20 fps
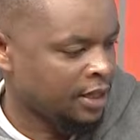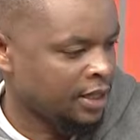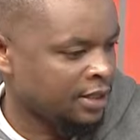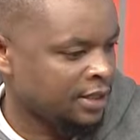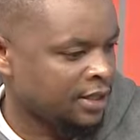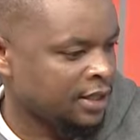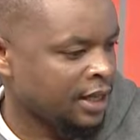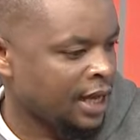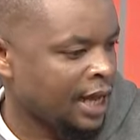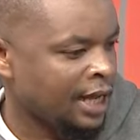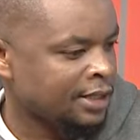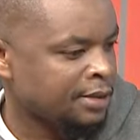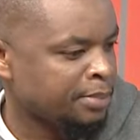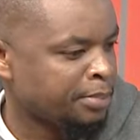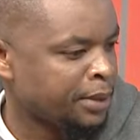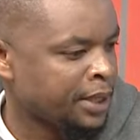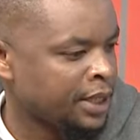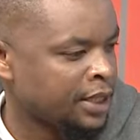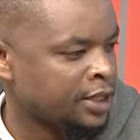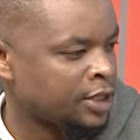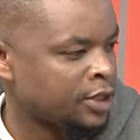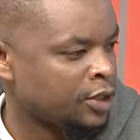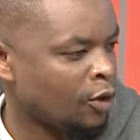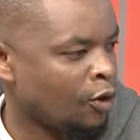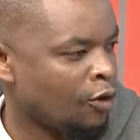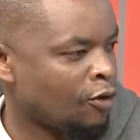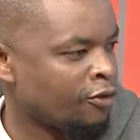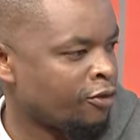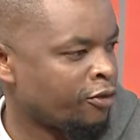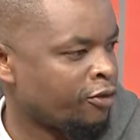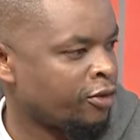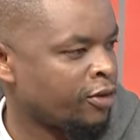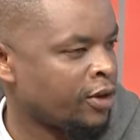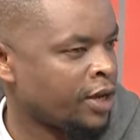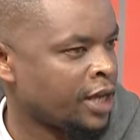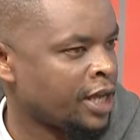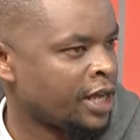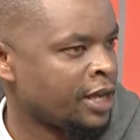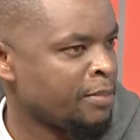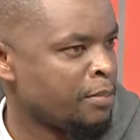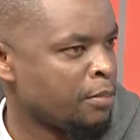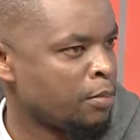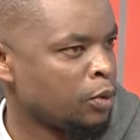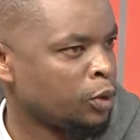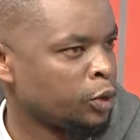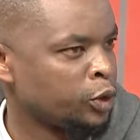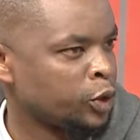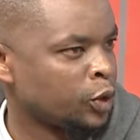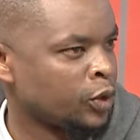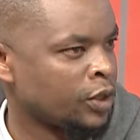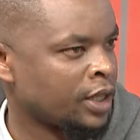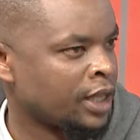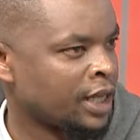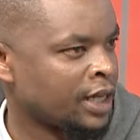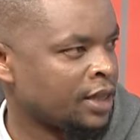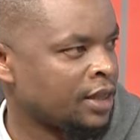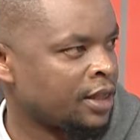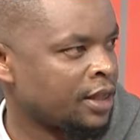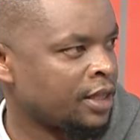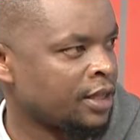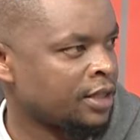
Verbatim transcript: there's the aspect of emotion that